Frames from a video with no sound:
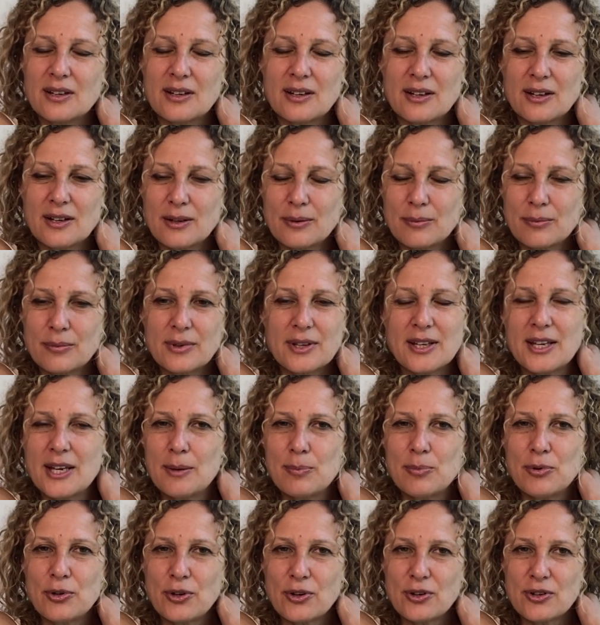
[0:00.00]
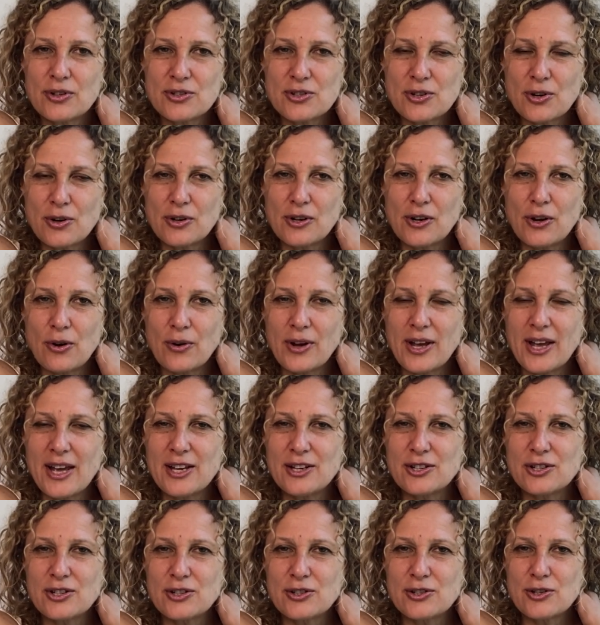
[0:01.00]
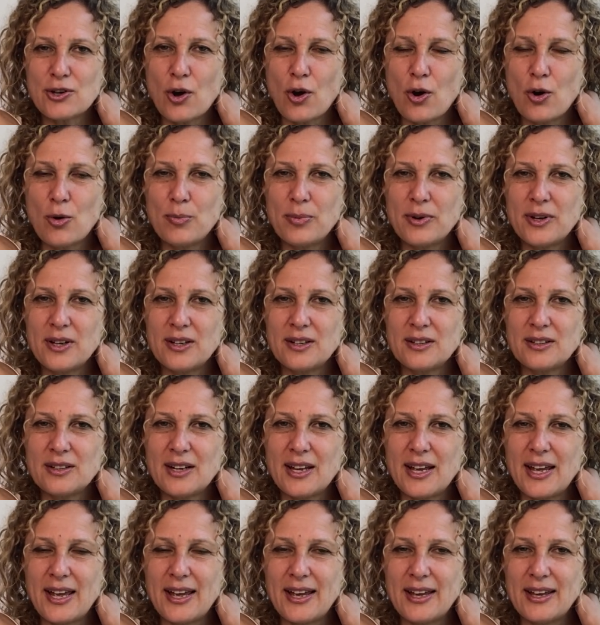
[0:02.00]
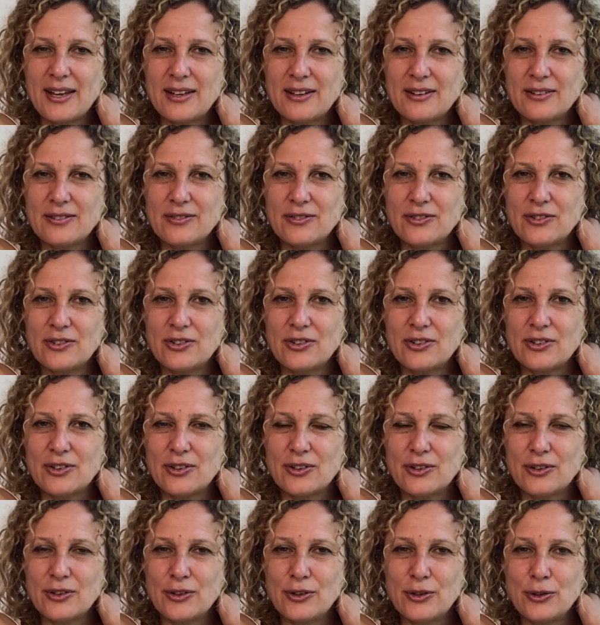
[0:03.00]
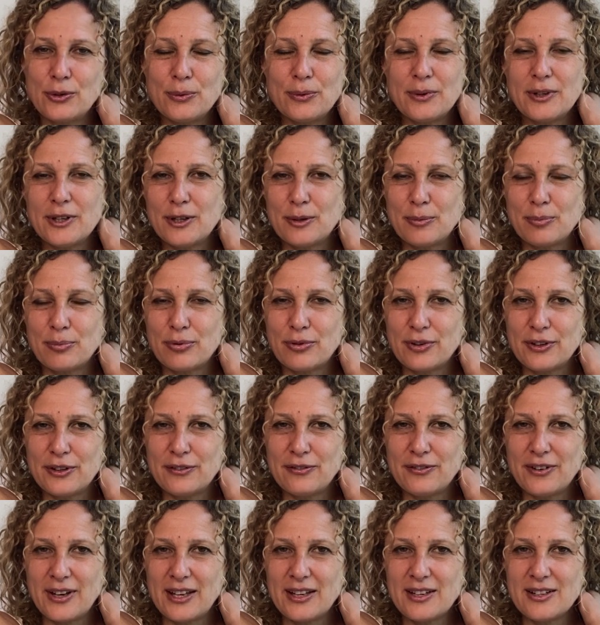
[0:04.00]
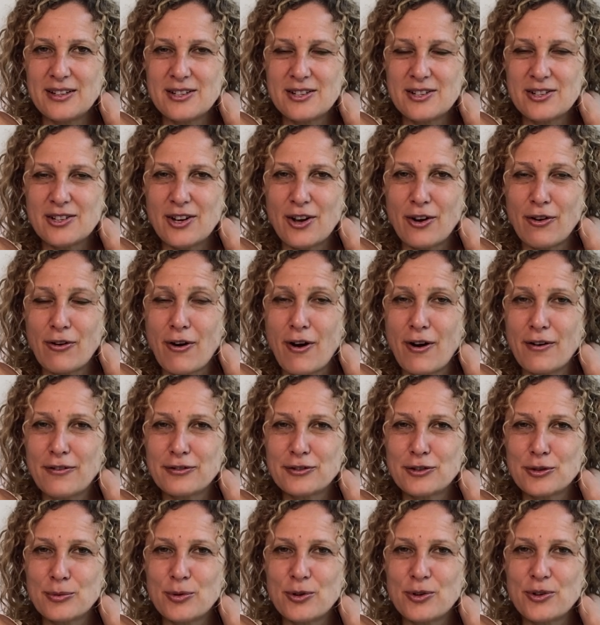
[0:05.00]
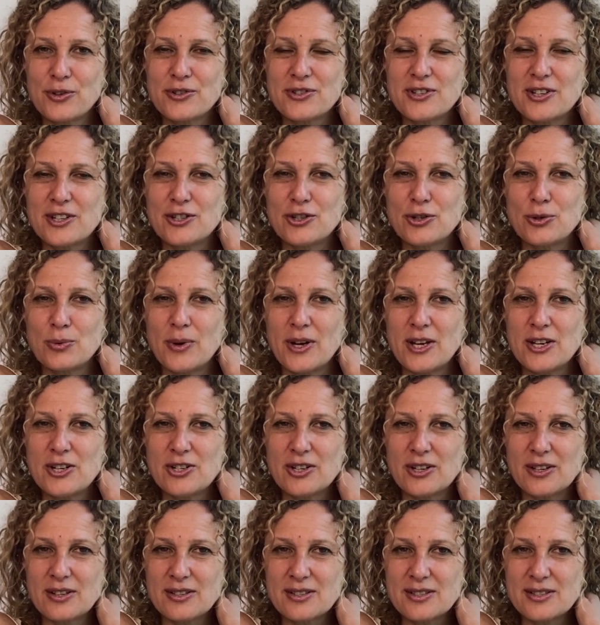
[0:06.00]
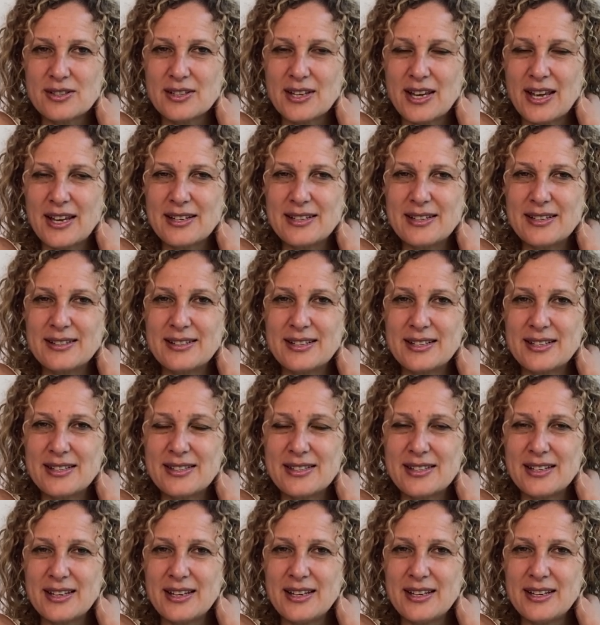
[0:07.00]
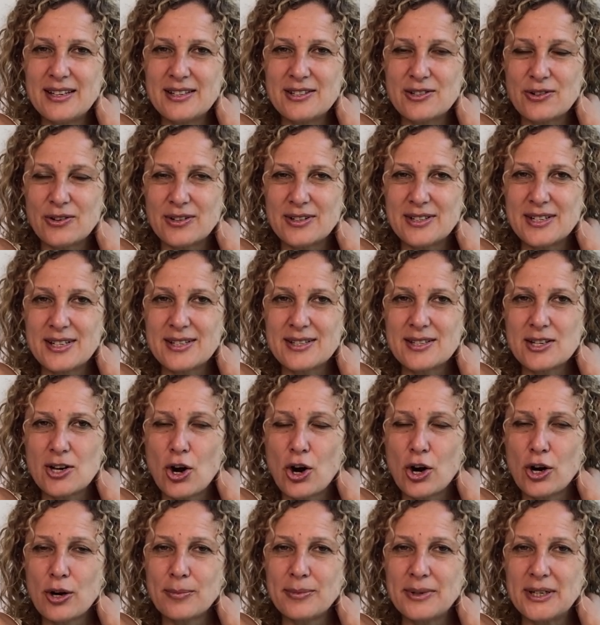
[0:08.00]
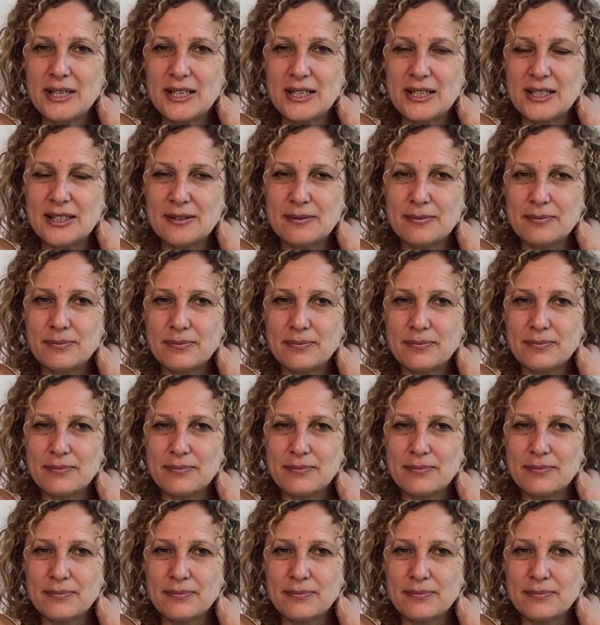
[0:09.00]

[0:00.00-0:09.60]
um, keep your locations open and you will prevent uncomfortable situations and dis-ease or disharmony.